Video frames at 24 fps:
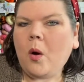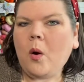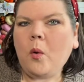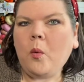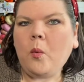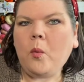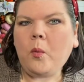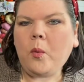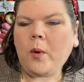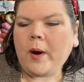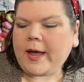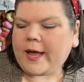
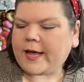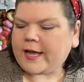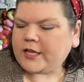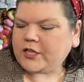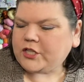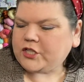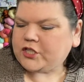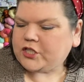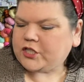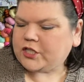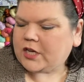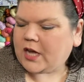
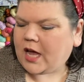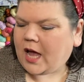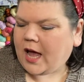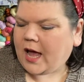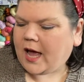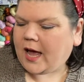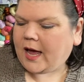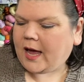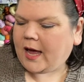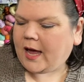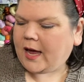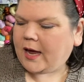which
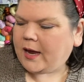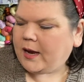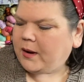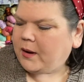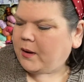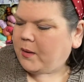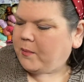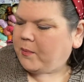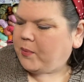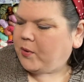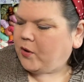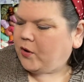I
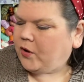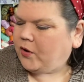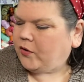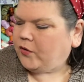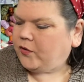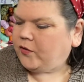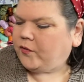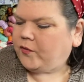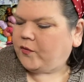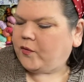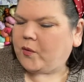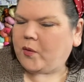
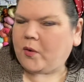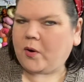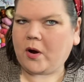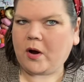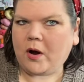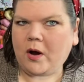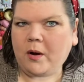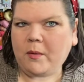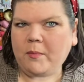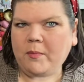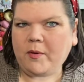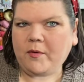pulled
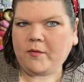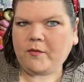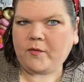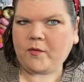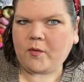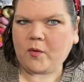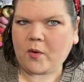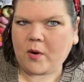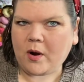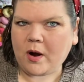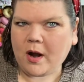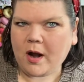for
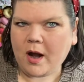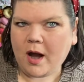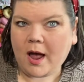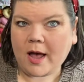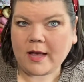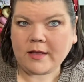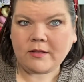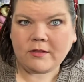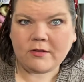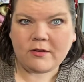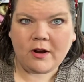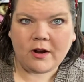before
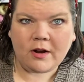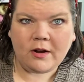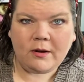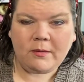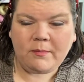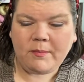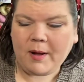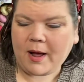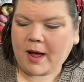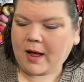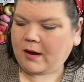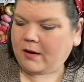I started
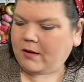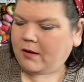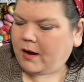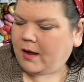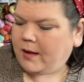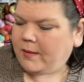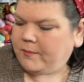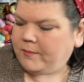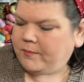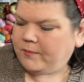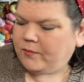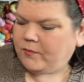
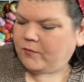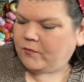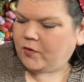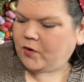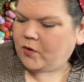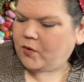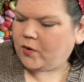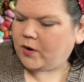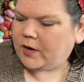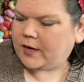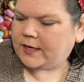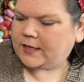
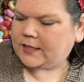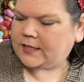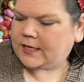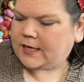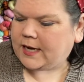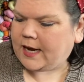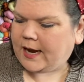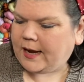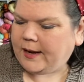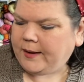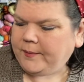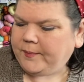recording
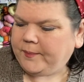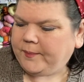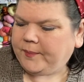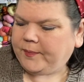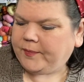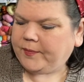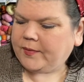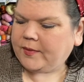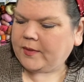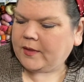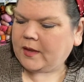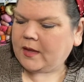today.
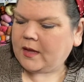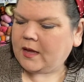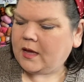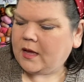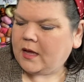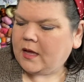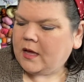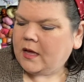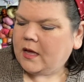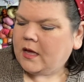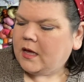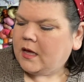
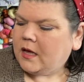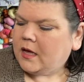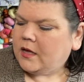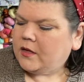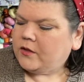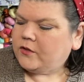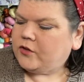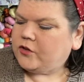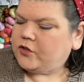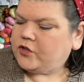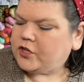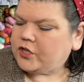
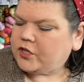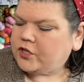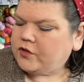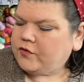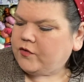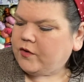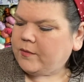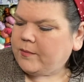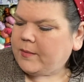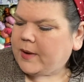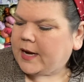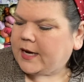So just to
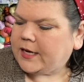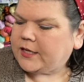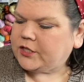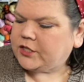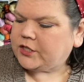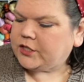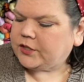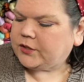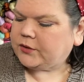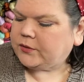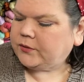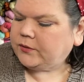remind
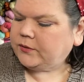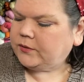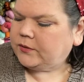you,